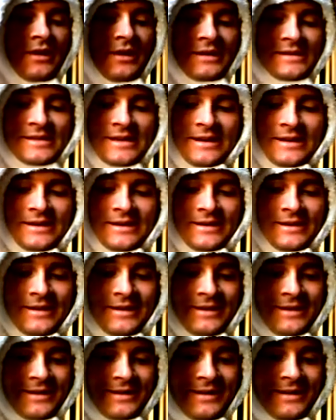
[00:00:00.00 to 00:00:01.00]
It's
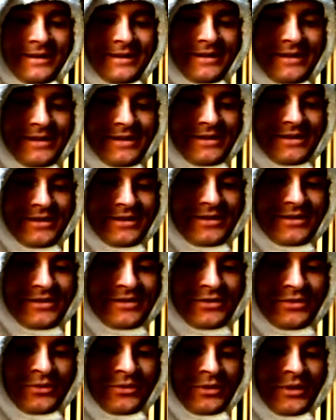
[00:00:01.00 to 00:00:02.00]
a
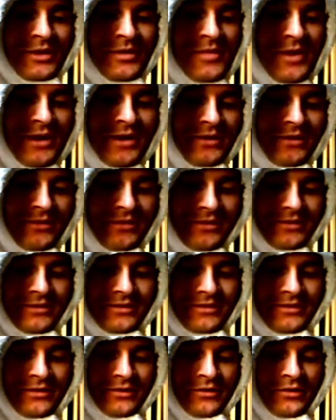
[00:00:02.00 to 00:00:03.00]
story about,
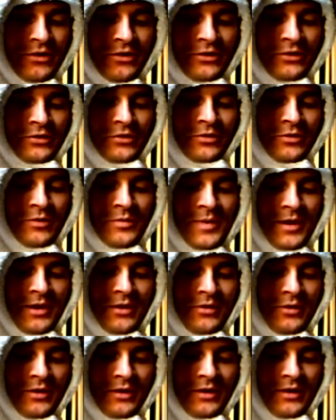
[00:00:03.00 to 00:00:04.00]
or an article
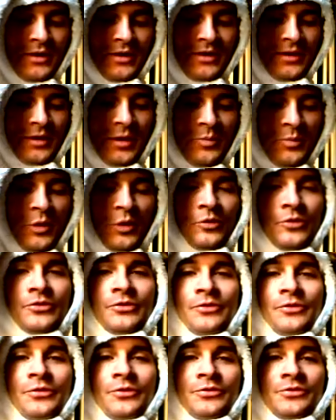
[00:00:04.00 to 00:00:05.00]
about a
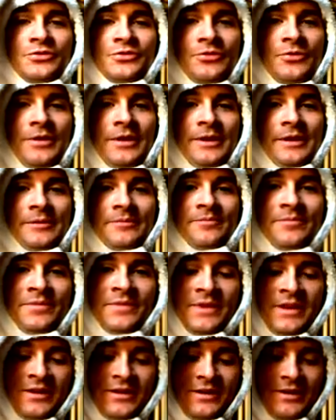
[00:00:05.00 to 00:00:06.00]
postal shooting
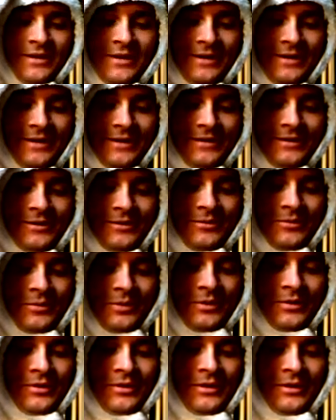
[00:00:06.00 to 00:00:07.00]

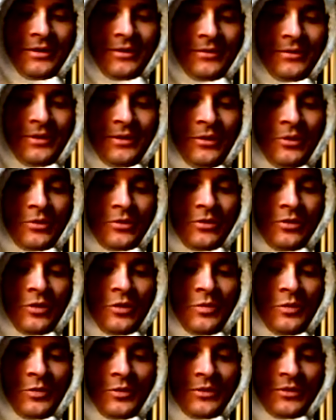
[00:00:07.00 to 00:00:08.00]
where, you know, in
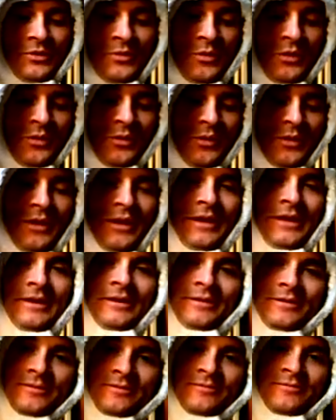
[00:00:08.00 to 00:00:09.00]
Oklahoma where someone went
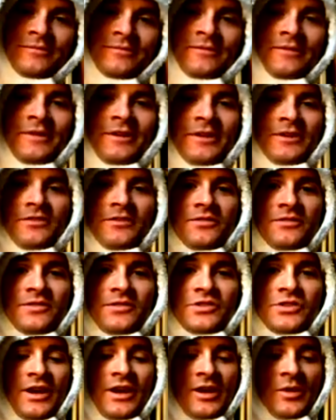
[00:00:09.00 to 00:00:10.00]
in,
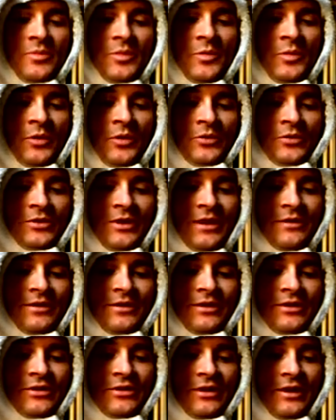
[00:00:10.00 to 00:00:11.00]
shot up the post
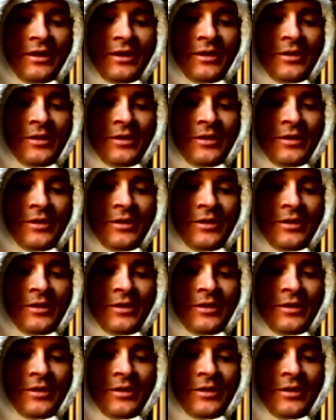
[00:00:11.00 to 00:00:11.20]
office.